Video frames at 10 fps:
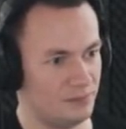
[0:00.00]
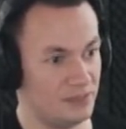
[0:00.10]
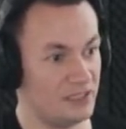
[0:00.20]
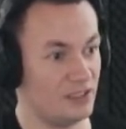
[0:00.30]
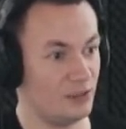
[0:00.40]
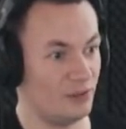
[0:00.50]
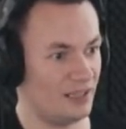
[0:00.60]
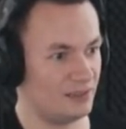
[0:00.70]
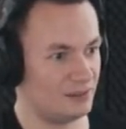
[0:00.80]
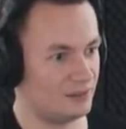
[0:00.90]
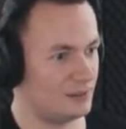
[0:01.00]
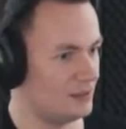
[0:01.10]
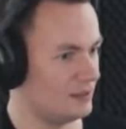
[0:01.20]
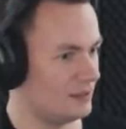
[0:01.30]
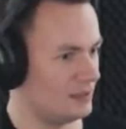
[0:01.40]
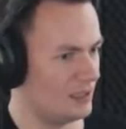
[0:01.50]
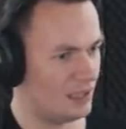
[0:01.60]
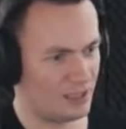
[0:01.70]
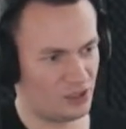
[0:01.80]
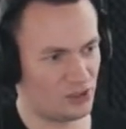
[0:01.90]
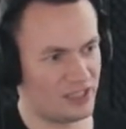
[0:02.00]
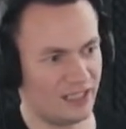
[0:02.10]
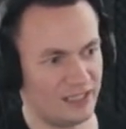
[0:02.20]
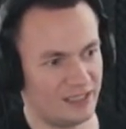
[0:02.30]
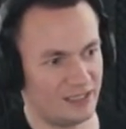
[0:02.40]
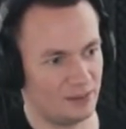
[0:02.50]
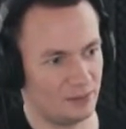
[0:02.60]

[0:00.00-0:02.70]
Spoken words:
Didn't know how. I stood silently,